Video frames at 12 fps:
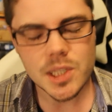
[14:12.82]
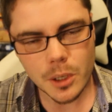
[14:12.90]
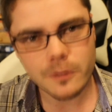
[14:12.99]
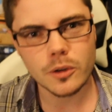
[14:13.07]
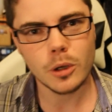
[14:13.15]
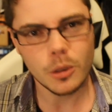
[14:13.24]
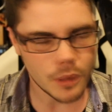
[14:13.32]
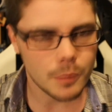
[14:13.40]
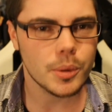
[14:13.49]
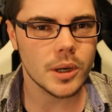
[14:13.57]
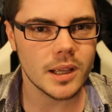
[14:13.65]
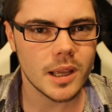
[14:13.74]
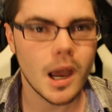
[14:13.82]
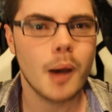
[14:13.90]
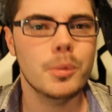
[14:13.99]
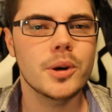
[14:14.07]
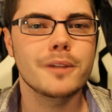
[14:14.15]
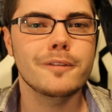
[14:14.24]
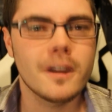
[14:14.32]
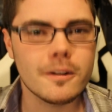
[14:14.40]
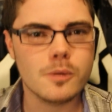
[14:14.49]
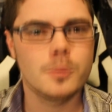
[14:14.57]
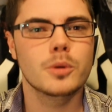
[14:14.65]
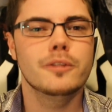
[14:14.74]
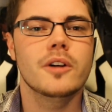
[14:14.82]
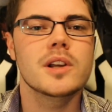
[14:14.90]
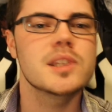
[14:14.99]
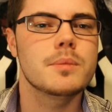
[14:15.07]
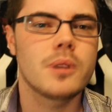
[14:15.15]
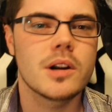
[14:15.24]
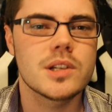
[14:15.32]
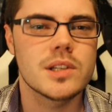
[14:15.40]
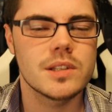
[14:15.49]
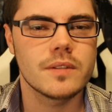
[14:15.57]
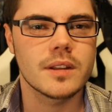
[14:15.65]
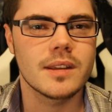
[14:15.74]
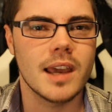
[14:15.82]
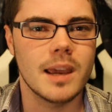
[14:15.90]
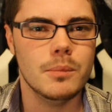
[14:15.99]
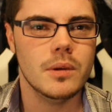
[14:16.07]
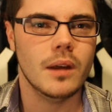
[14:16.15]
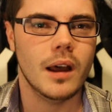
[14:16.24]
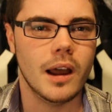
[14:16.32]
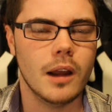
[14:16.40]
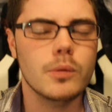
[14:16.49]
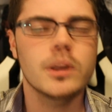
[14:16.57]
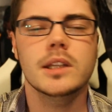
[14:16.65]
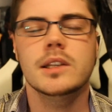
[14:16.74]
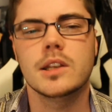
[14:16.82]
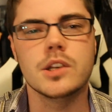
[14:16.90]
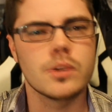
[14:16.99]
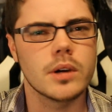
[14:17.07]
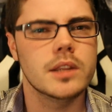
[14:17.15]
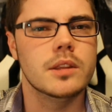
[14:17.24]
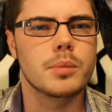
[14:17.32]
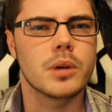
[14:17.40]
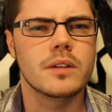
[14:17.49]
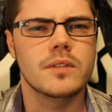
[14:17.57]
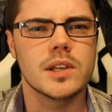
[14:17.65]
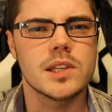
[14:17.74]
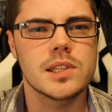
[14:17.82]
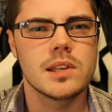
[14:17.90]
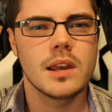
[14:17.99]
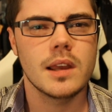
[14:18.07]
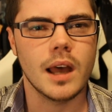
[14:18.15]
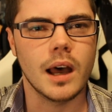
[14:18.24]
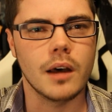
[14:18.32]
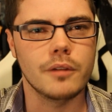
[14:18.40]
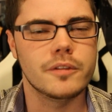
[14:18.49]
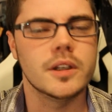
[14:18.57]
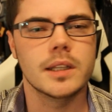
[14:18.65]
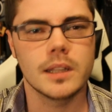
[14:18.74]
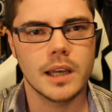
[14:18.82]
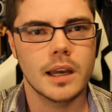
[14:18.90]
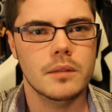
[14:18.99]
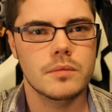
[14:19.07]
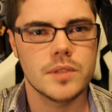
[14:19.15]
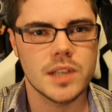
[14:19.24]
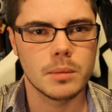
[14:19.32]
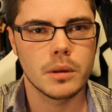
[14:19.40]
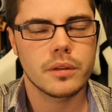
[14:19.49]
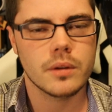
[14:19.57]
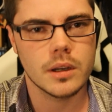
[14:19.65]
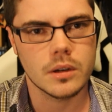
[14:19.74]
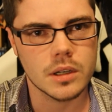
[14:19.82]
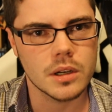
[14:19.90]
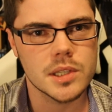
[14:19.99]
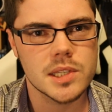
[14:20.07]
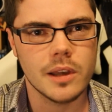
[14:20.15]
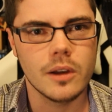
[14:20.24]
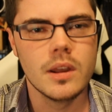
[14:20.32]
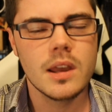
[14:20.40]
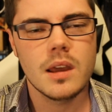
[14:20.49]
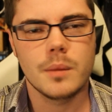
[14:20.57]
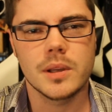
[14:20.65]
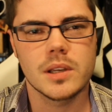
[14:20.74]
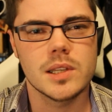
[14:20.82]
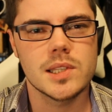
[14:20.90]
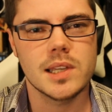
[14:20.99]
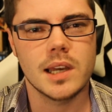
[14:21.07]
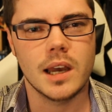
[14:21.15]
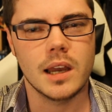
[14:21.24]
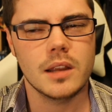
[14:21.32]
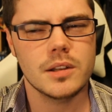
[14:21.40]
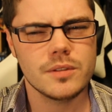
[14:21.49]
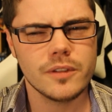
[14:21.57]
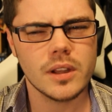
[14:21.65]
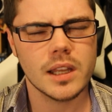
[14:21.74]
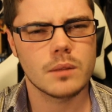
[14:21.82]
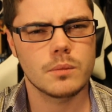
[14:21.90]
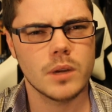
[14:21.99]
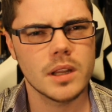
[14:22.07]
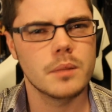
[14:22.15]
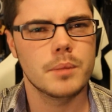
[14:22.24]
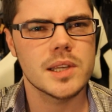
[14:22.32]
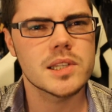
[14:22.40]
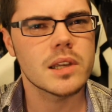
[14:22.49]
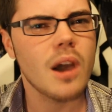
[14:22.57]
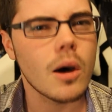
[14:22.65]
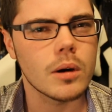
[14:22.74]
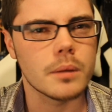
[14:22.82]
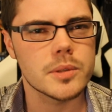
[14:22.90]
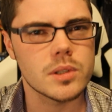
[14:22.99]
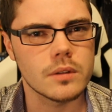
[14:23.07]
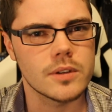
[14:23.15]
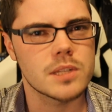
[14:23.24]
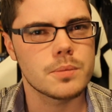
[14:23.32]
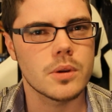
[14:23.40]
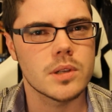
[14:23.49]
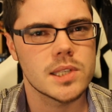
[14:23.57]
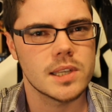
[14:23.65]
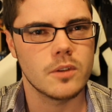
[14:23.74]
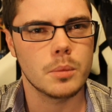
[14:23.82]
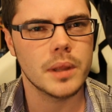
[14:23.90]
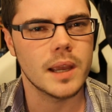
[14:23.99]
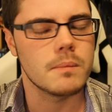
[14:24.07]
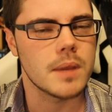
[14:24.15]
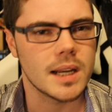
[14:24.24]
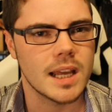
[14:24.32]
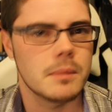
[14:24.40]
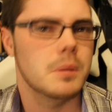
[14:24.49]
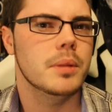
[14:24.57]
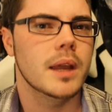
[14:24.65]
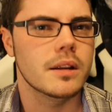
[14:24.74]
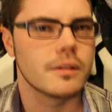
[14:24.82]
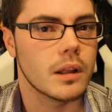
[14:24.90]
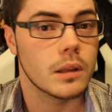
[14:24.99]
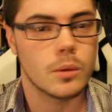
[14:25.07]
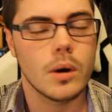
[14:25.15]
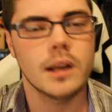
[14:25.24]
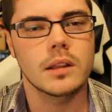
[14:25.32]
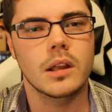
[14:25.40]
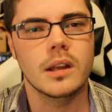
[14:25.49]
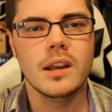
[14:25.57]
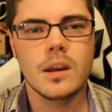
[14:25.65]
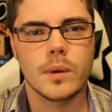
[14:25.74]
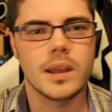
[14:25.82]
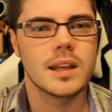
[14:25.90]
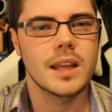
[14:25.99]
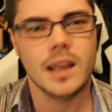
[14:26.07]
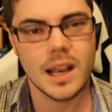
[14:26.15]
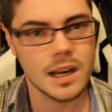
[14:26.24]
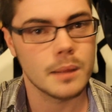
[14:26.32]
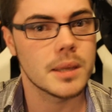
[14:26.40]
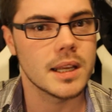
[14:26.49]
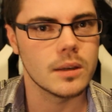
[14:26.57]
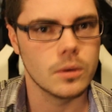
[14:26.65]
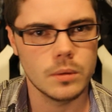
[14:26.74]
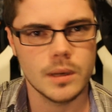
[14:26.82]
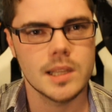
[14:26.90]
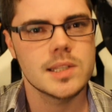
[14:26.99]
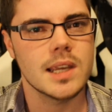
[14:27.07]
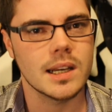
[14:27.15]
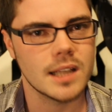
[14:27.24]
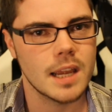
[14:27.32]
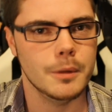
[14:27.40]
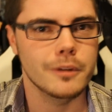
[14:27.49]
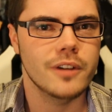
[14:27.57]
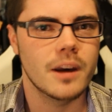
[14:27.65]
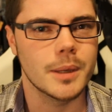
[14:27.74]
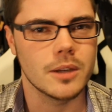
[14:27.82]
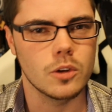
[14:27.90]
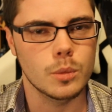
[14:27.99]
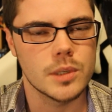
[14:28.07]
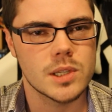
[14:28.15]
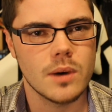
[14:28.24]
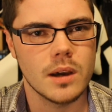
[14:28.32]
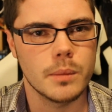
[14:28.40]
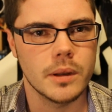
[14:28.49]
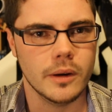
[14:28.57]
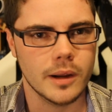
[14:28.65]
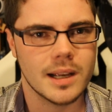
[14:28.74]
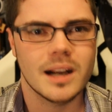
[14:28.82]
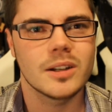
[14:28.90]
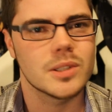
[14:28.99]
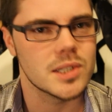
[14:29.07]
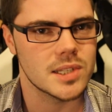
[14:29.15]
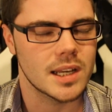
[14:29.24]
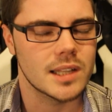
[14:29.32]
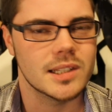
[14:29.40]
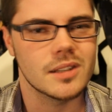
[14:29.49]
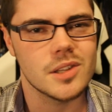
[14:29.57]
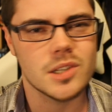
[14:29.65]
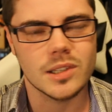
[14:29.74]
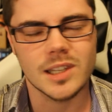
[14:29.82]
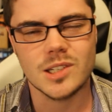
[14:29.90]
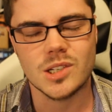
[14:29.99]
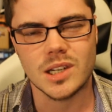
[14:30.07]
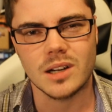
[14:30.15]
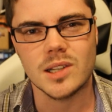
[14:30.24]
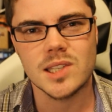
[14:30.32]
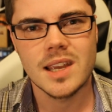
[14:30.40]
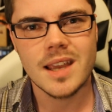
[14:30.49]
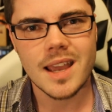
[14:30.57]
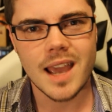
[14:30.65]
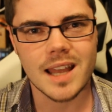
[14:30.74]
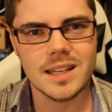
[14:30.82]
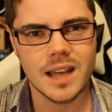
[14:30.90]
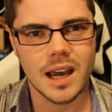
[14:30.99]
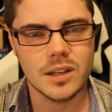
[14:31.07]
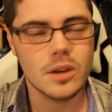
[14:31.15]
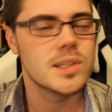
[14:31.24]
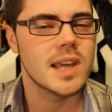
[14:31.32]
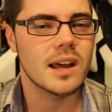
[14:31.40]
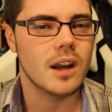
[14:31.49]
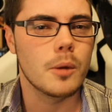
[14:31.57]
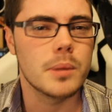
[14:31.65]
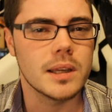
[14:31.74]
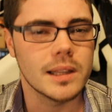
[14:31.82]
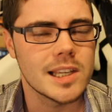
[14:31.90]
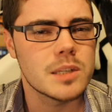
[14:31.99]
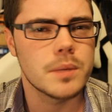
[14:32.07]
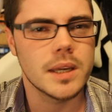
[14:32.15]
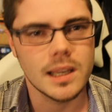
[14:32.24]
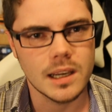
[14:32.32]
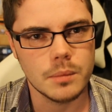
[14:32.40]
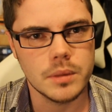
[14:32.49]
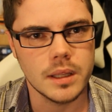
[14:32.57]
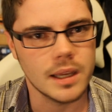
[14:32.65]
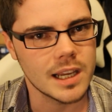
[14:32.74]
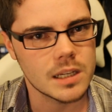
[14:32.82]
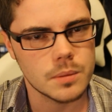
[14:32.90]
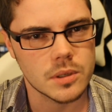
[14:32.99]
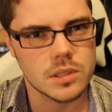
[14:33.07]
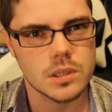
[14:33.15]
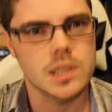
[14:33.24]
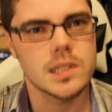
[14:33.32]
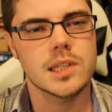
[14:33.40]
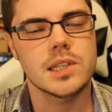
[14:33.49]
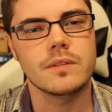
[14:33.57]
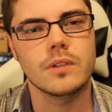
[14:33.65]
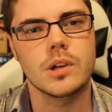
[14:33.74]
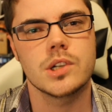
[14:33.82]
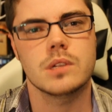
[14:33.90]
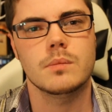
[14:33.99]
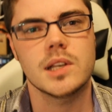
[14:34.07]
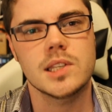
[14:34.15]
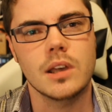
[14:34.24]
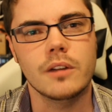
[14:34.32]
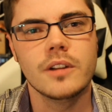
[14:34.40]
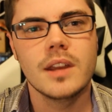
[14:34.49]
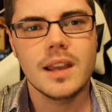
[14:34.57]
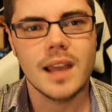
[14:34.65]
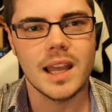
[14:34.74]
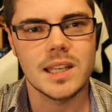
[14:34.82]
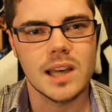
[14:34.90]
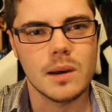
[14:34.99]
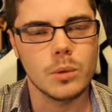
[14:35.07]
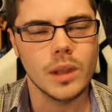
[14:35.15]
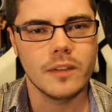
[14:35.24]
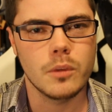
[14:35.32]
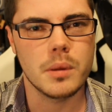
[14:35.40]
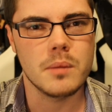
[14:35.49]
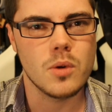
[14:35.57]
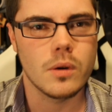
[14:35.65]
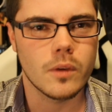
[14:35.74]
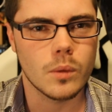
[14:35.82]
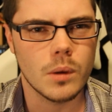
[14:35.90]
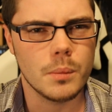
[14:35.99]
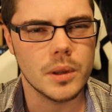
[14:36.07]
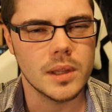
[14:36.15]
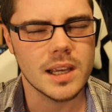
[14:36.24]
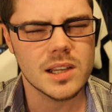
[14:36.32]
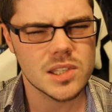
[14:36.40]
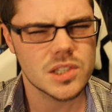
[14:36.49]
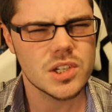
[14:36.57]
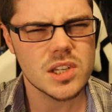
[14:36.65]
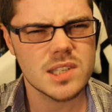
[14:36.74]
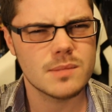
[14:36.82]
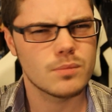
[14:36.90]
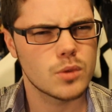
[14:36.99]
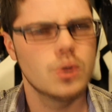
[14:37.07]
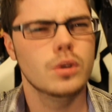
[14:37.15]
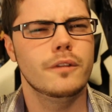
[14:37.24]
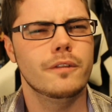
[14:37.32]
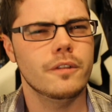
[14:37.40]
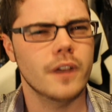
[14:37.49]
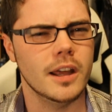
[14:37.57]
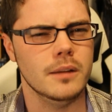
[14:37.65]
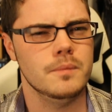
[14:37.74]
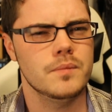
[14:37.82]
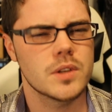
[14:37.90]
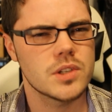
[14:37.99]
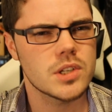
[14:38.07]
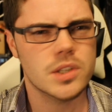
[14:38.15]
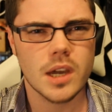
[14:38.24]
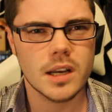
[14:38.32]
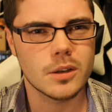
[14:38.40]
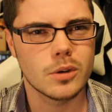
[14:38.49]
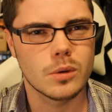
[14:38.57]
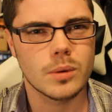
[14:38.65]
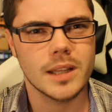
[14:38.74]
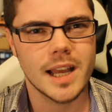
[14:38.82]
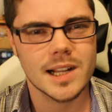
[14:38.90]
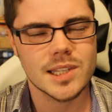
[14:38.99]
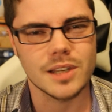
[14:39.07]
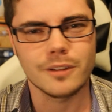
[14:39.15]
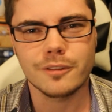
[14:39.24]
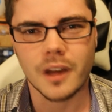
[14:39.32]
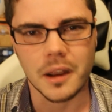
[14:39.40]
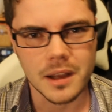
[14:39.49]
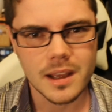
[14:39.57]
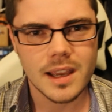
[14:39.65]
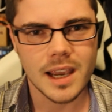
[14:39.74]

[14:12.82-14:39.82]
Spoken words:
So overall, pretty favorable first impressions of the game. I really enjoyed the previous vanilla Diablo 3 on console because it felt like one of the best co-op sort of experiences I've ever played. Me and Amy played it quite a lot. We ended up getting all the way into endgame and farming Ubers quite a bit on our characters and hunting lots of legendaries. And no doubt I'll be at least picking up the Xbox 360 version myself, and we'll have a bit more of a romp on there because it's just good fun. It's just kind of good, relaxing fun.